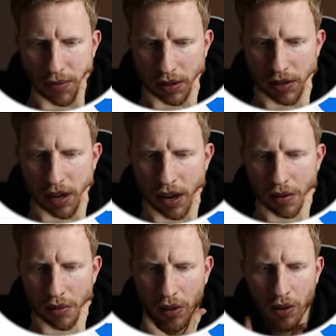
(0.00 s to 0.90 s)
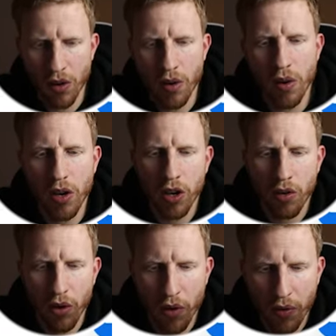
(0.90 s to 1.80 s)
Let's have a look.
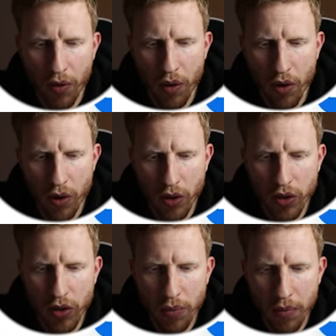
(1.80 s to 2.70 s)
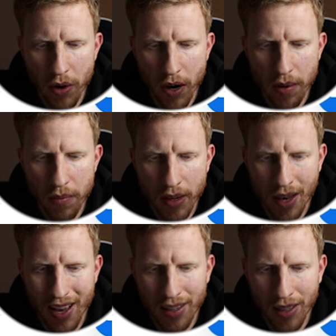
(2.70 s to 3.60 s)
Grillforce Prime
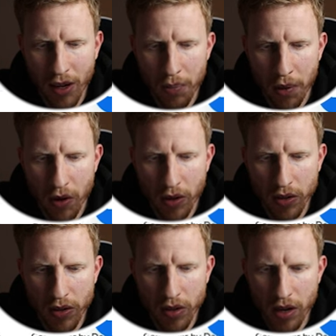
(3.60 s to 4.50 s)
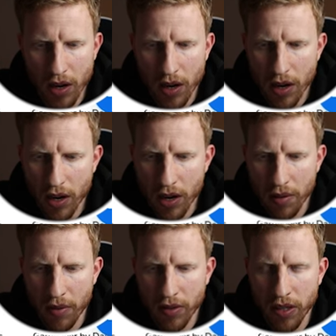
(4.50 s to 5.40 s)
Cat Litter Box.
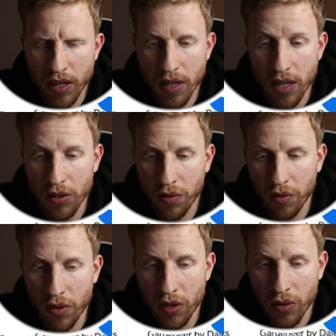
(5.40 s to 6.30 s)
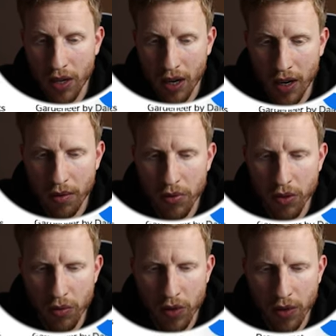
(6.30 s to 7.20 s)
I've seen these a few times. I
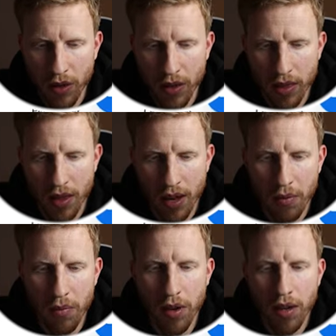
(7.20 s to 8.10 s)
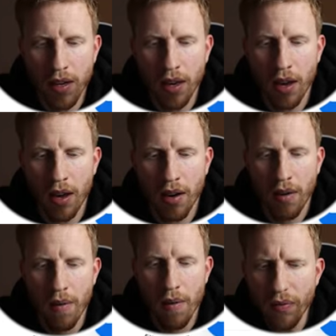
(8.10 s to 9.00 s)
don't want to look at that
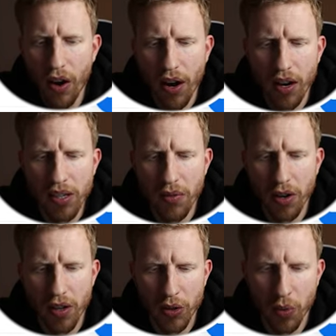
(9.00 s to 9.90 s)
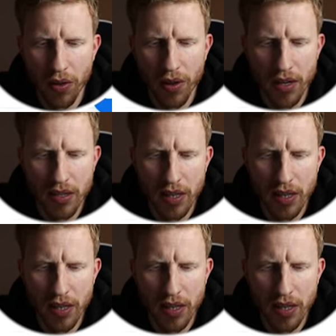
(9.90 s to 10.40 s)
again. All right, let's have a look at this one.